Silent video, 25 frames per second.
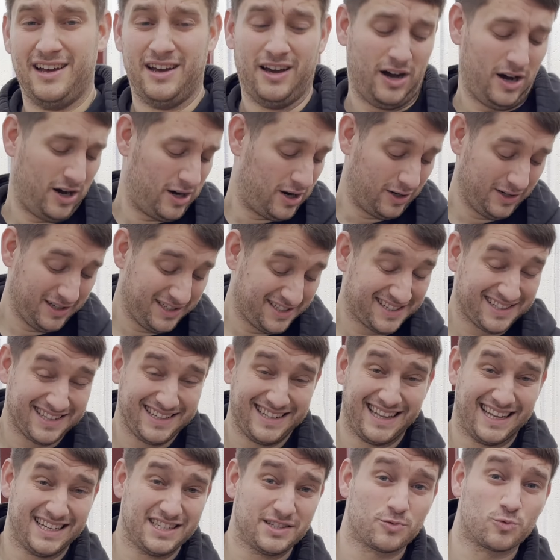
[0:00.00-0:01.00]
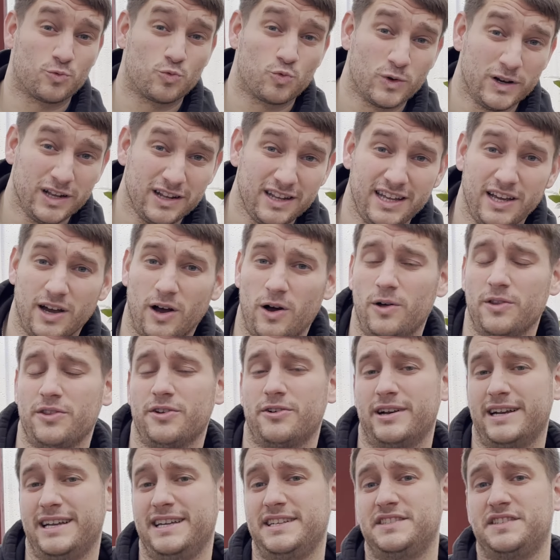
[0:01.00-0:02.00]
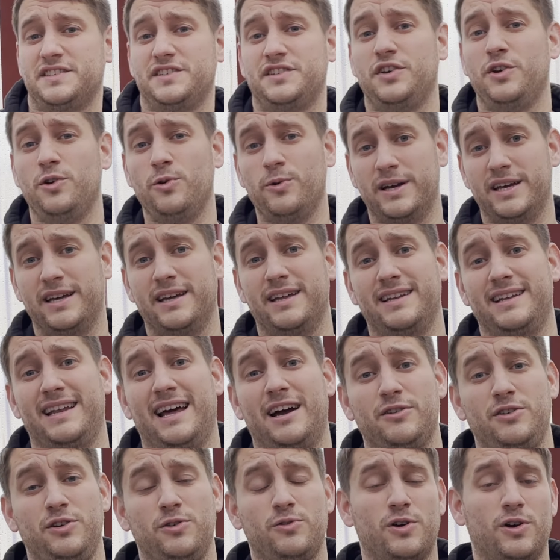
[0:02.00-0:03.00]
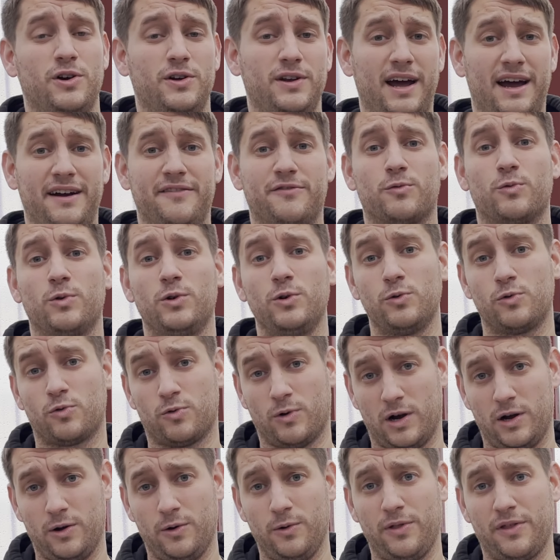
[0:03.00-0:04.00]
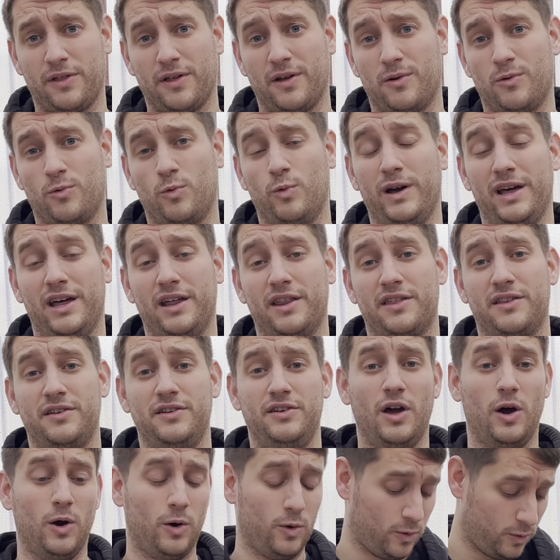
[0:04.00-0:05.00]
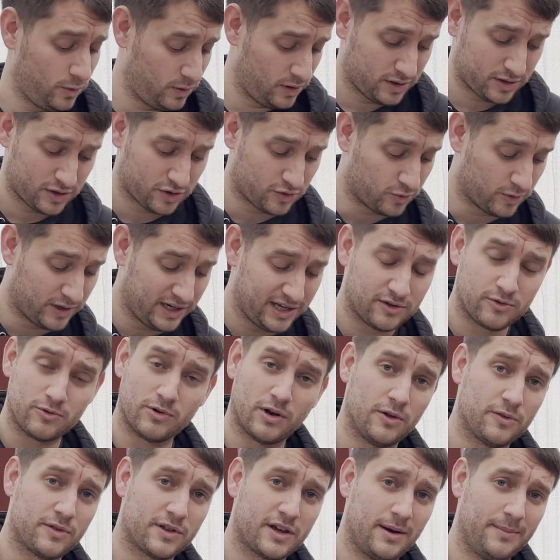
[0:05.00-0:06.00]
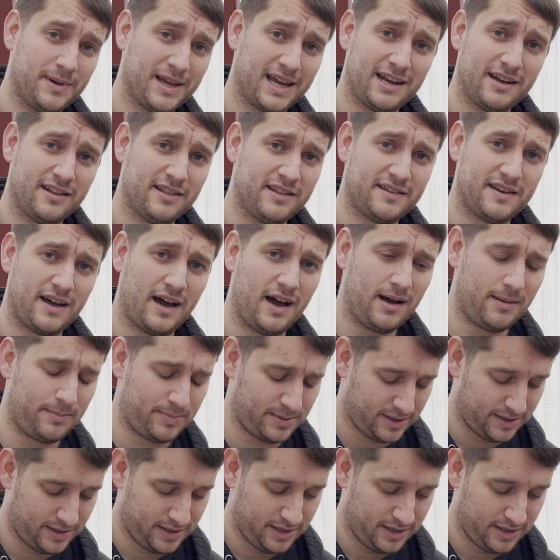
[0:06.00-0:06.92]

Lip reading: honestly, that's really all there is to it. Now, you could have root growth with no green growth coming out of the top.